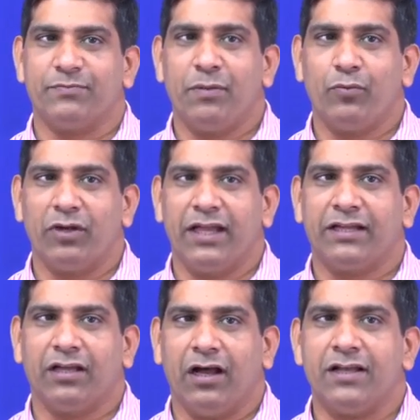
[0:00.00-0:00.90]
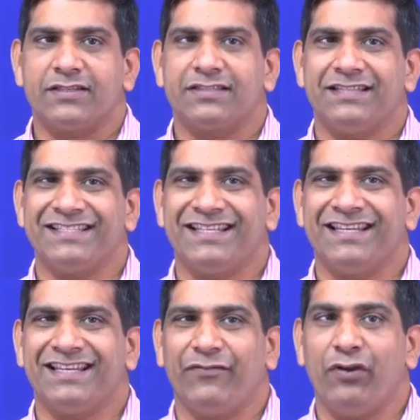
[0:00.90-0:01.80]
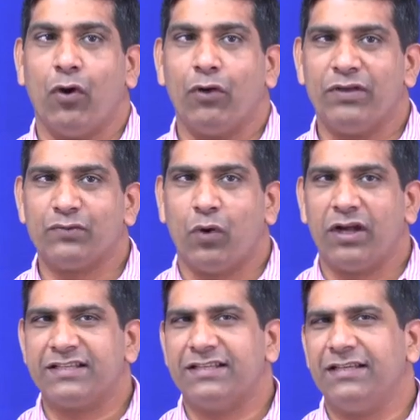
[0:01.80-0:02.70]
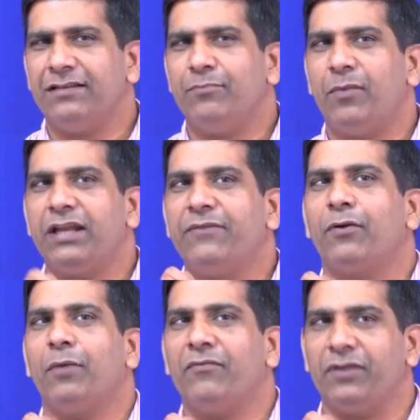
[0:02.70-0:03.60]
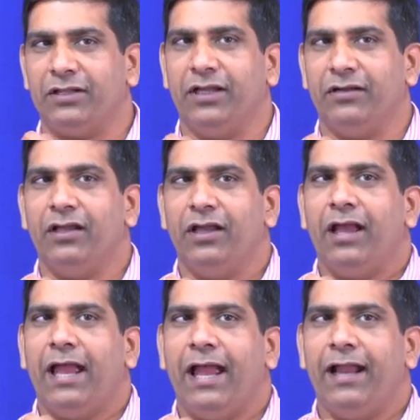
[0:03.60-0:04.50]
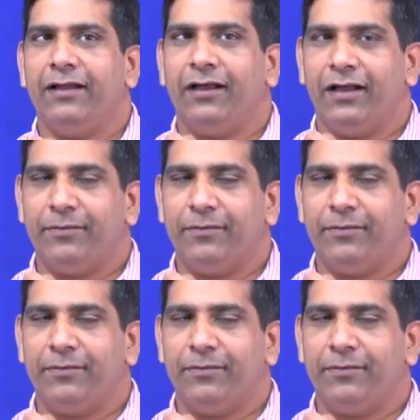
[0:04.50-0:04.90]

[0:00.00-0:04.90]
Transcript: People like us we always want money from everything, and